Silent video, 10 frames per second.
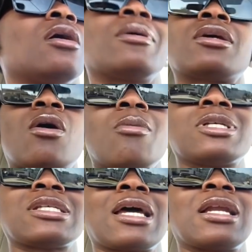I'm about to go home
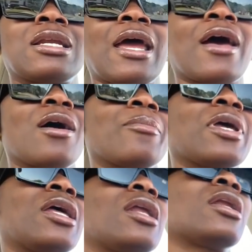and take a nap
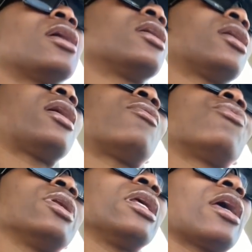and I
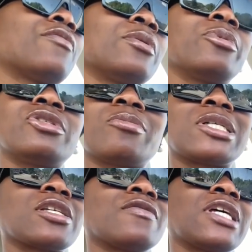really have to push
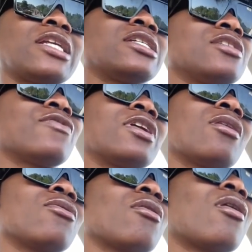myself to edit this
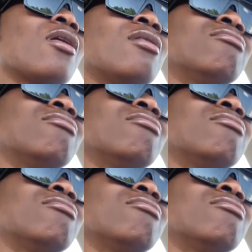video, y'all.